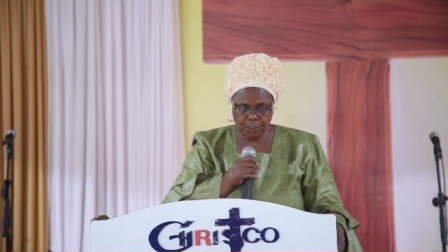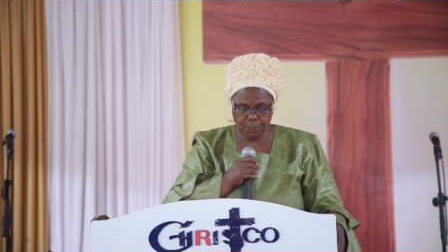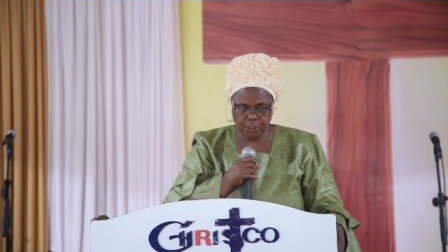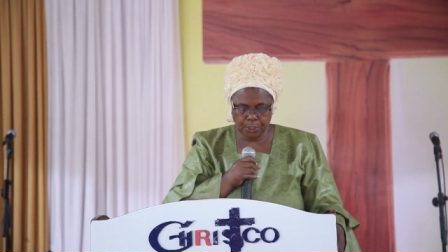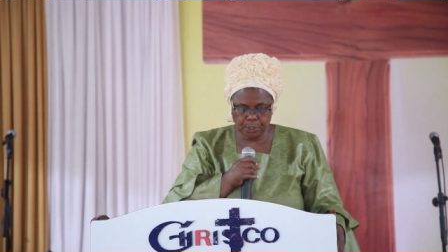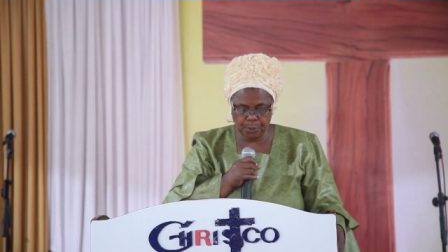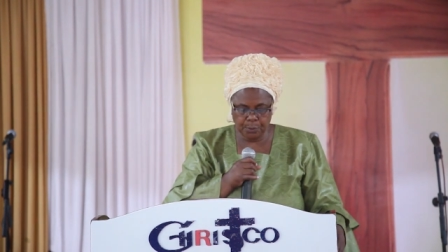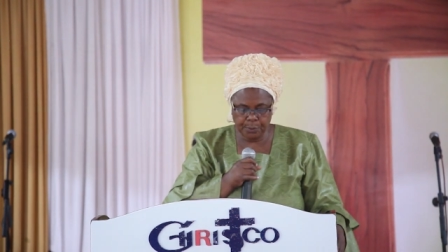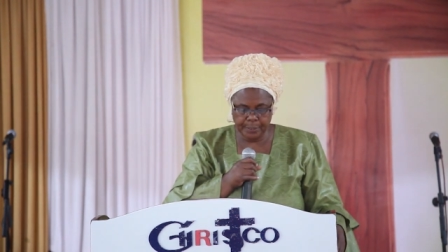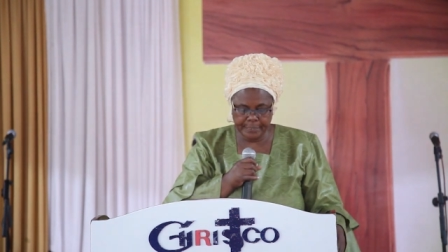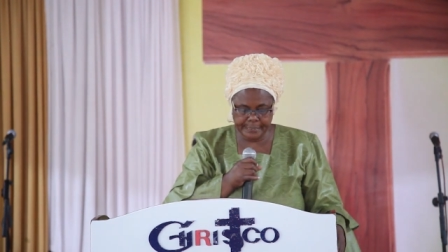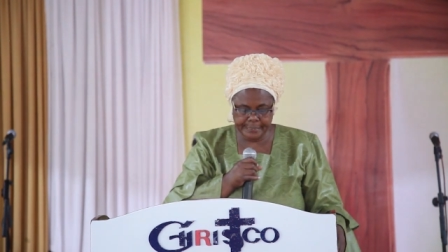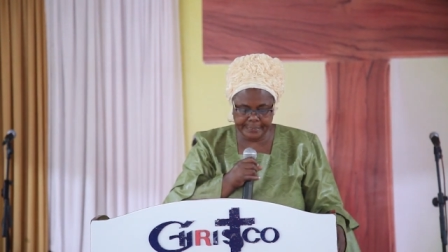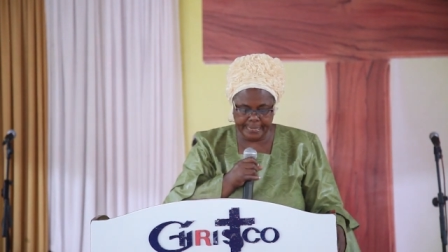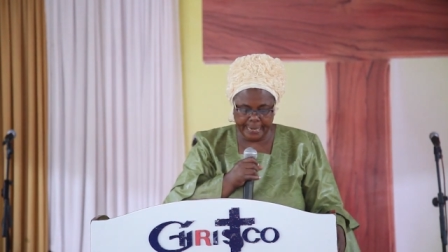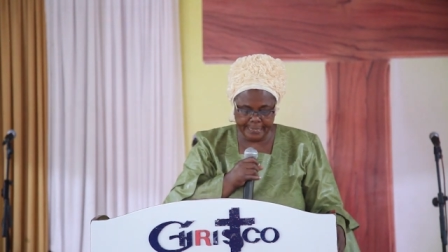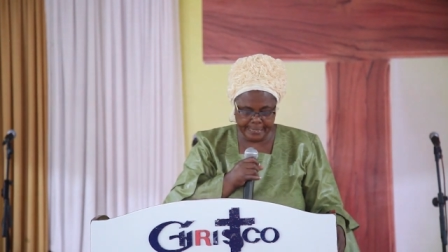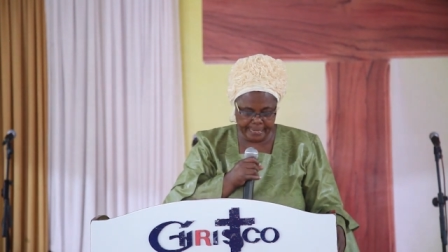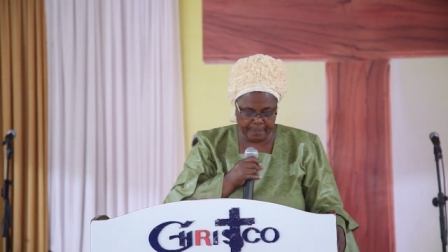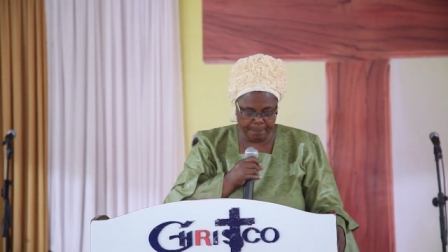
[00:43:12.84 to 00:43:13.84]
So
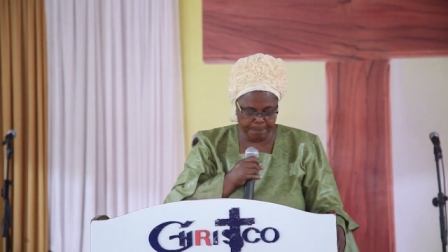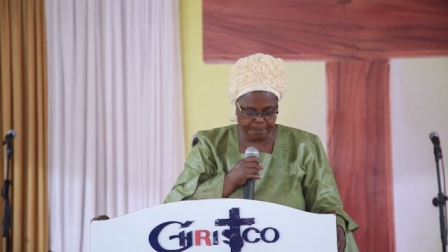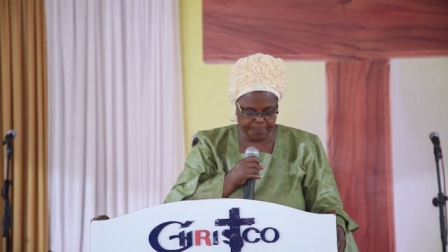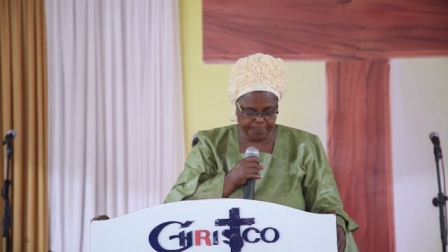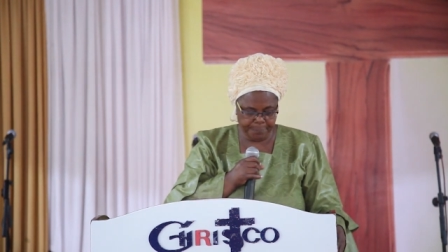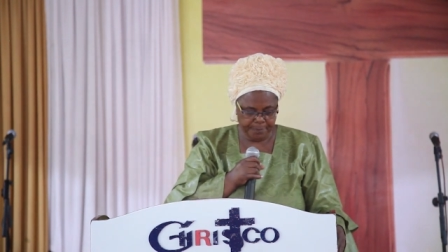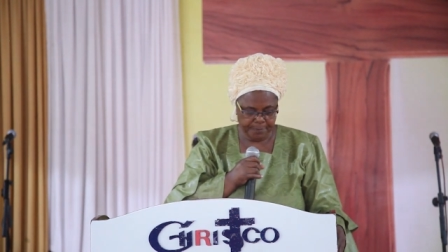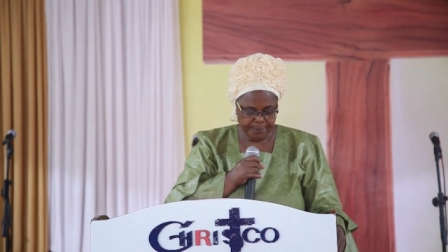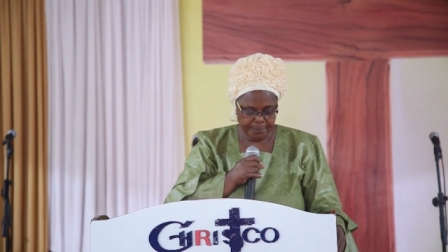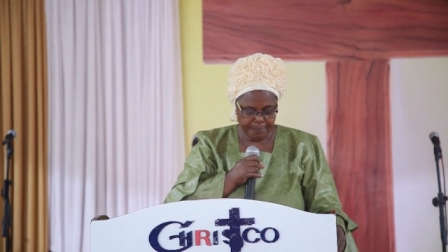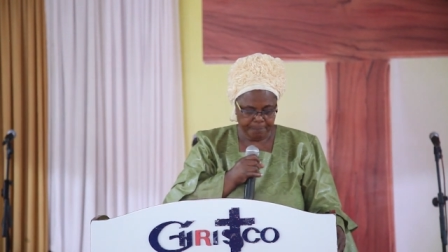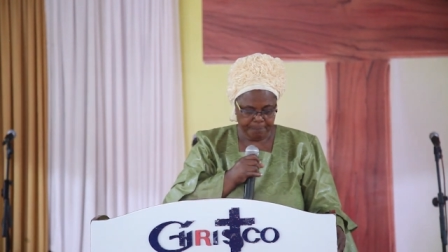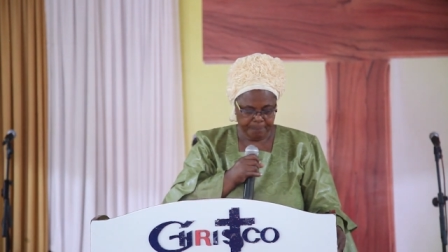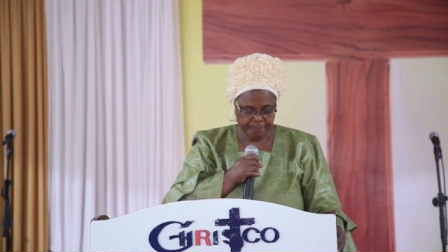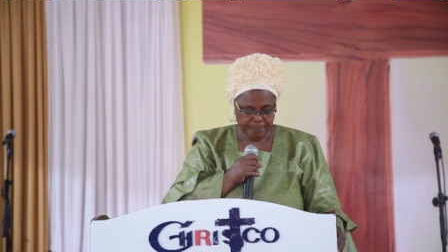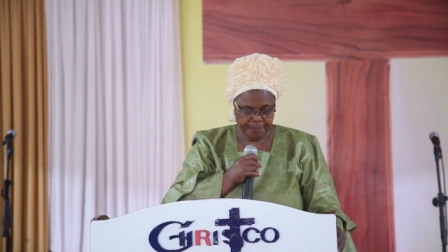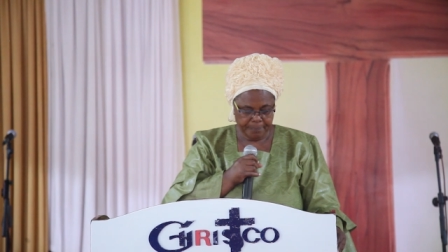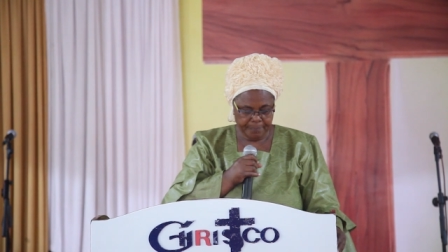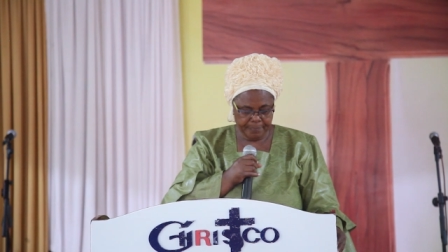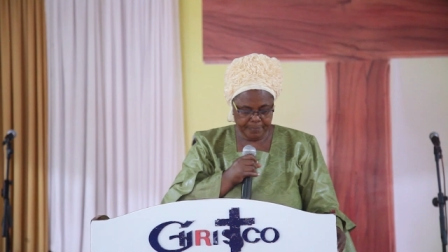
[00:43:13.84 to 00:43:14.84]
it's a deep
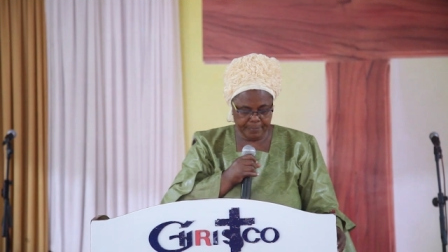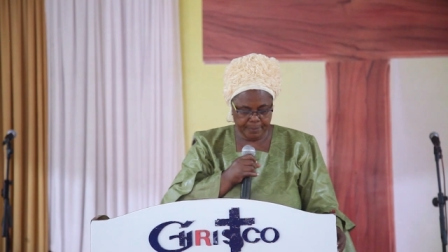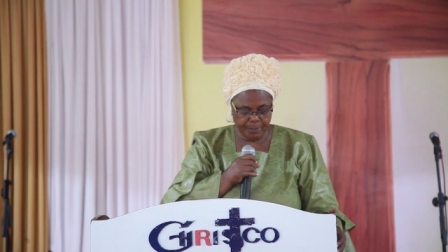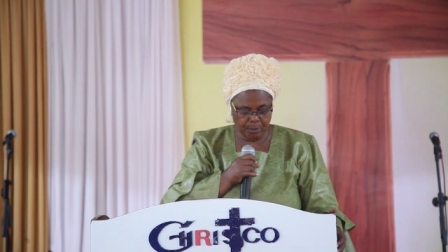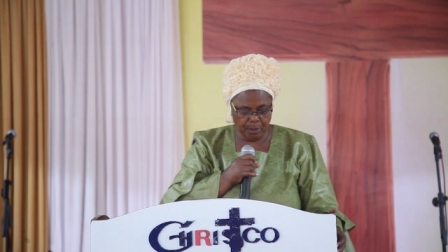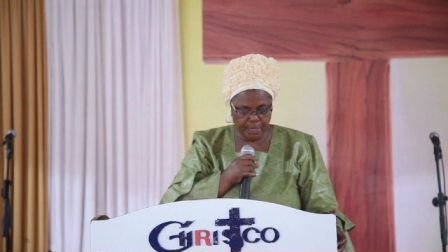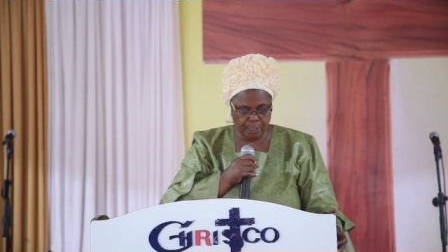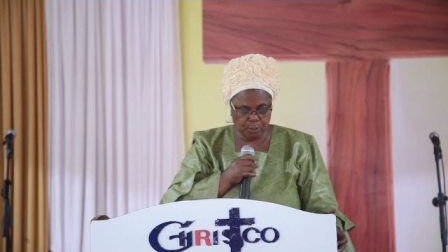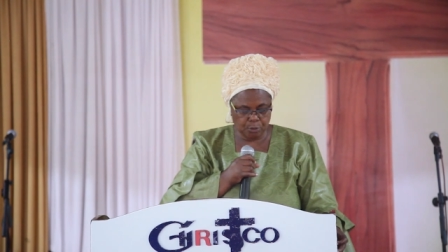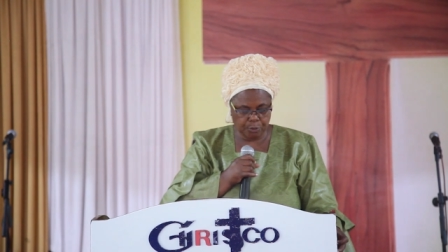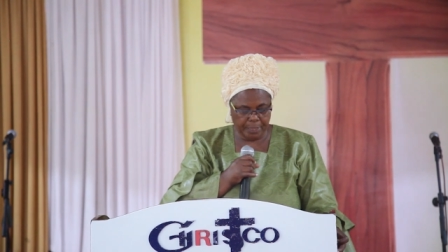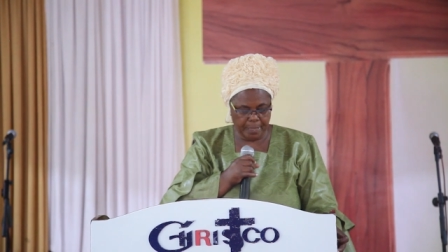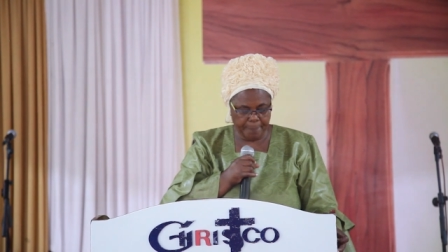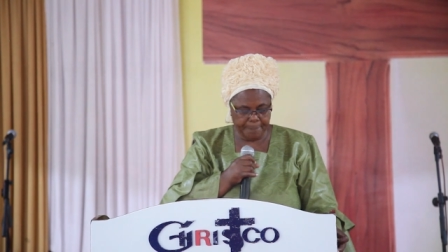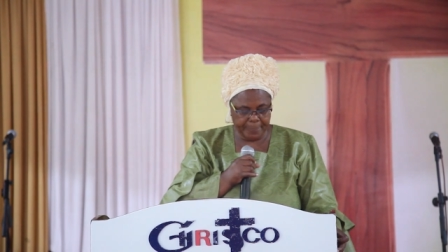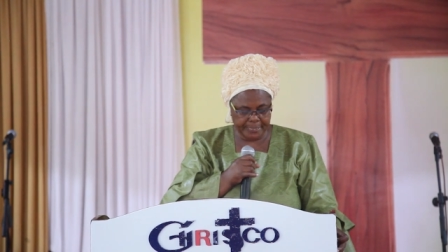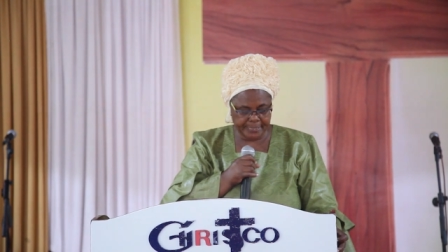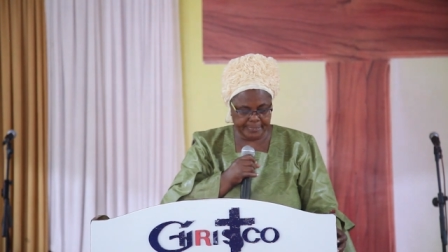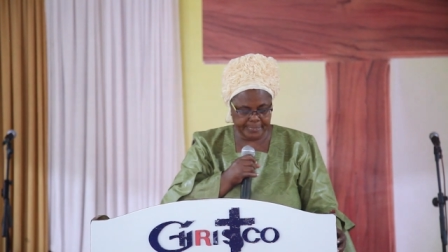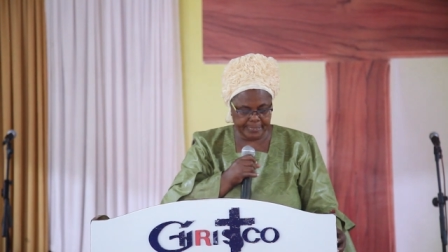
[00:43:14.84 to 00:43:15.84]
going to
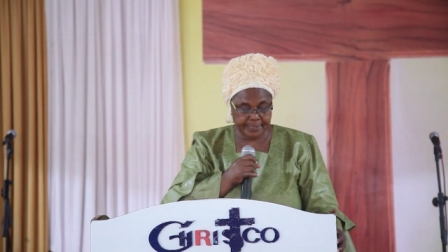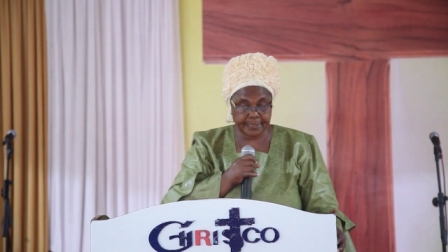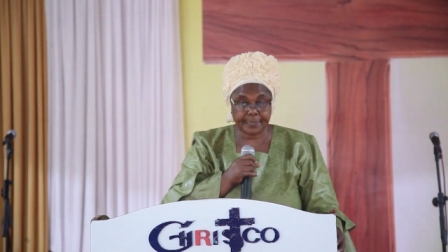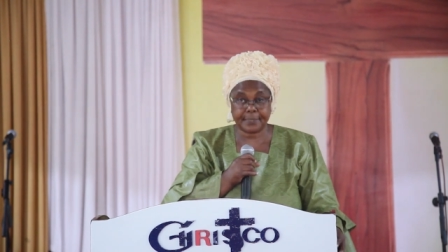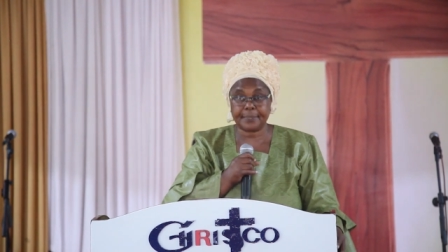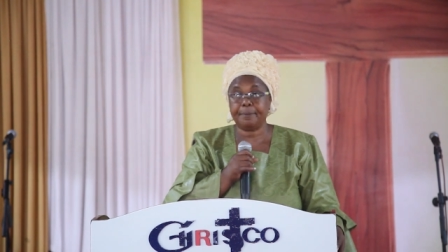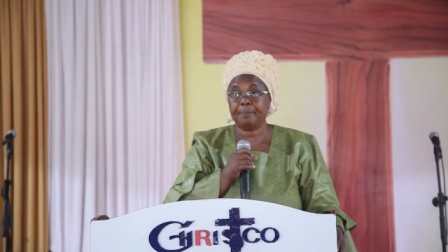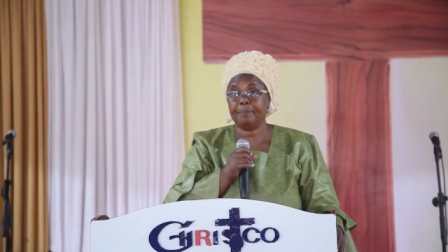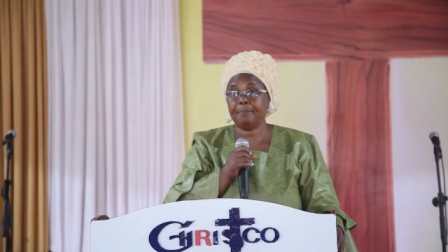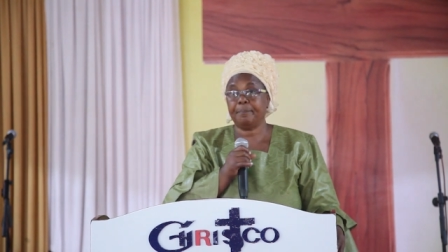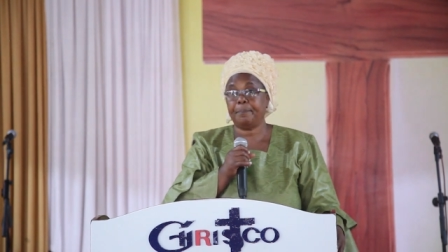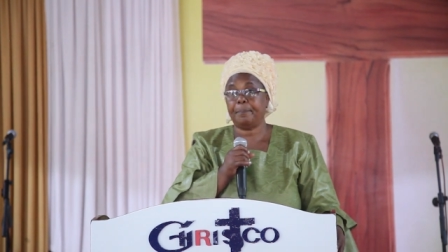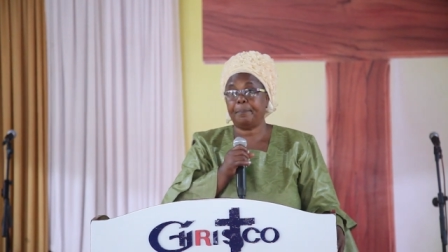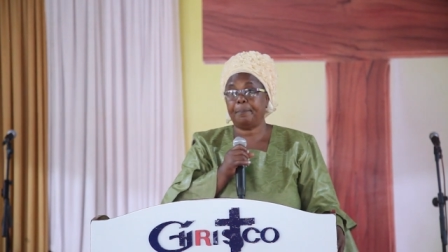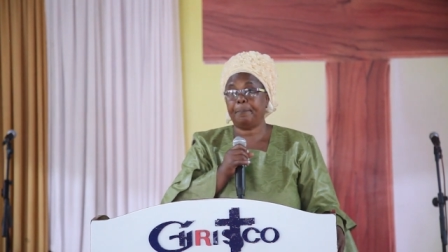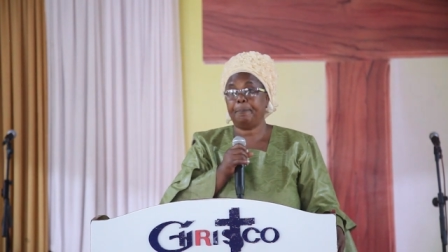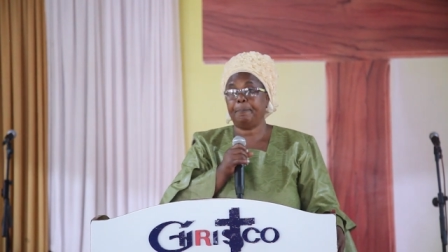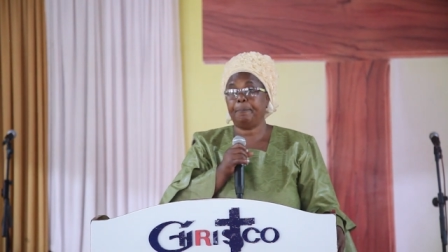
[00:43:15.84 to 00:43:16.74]
the basics.